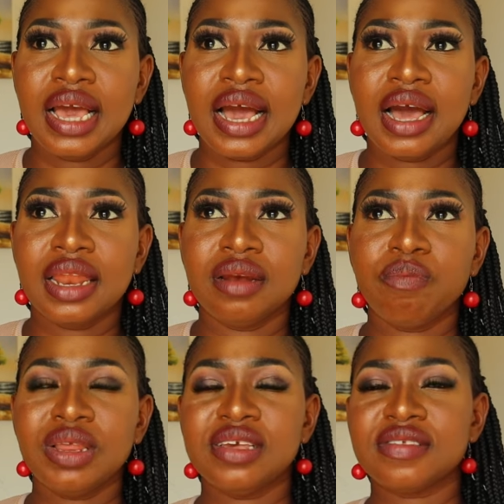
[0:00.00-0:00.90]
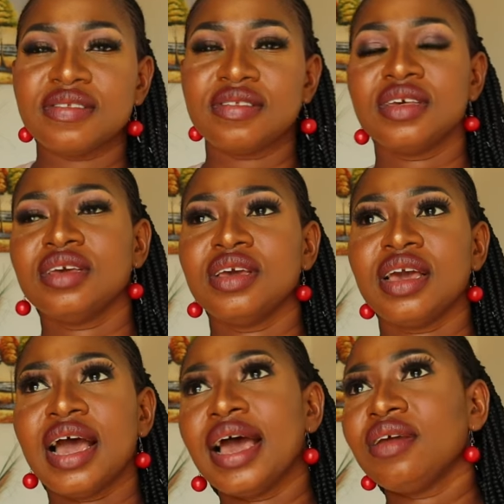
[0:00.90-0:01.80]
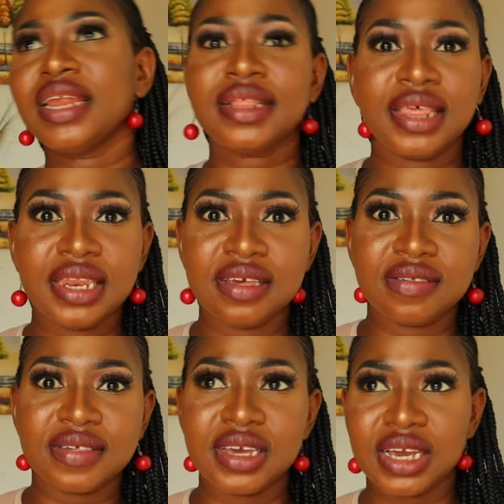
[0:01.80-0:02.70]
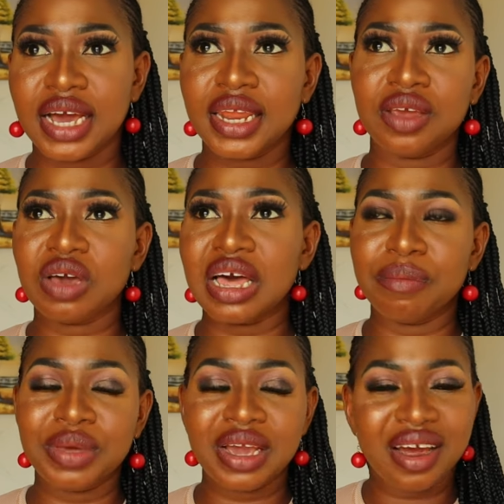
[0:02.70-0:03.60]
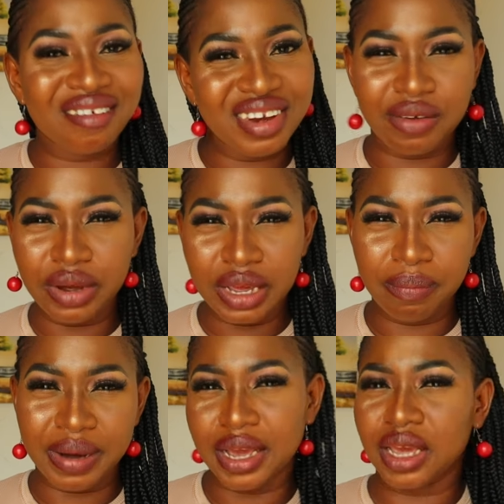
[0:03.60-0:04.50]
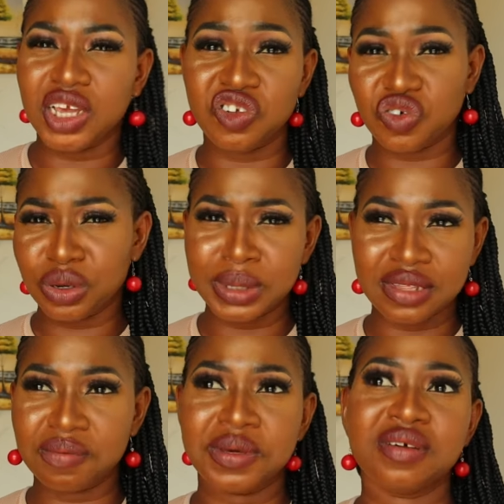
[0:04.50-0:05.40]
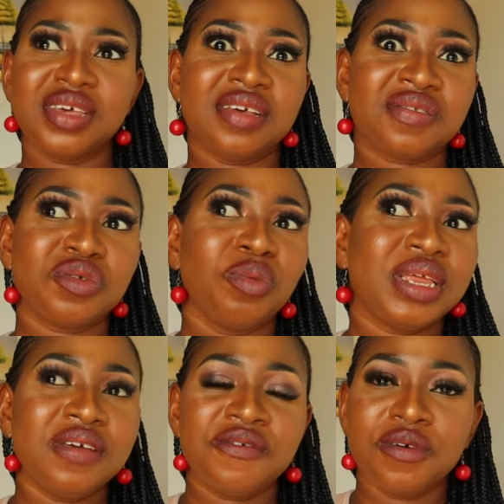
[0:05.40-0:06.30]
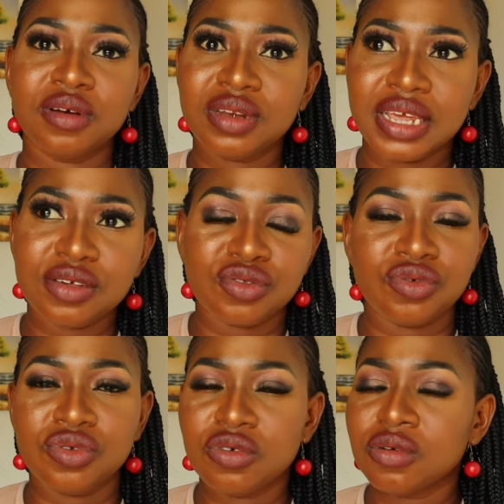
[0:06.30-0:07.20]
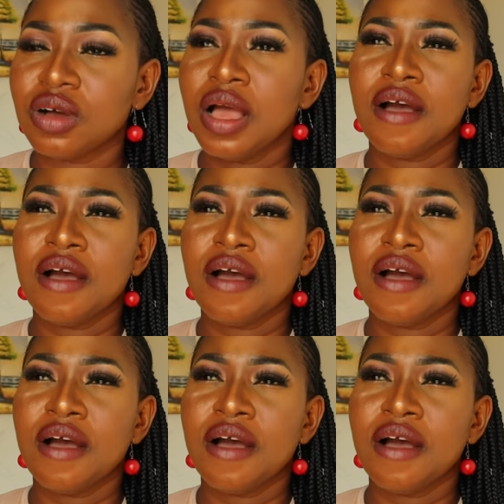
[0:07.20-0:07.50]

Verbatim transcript: and please Another thing is in Ghana, you can be carried away by enjoyment because there are so many fun things to do,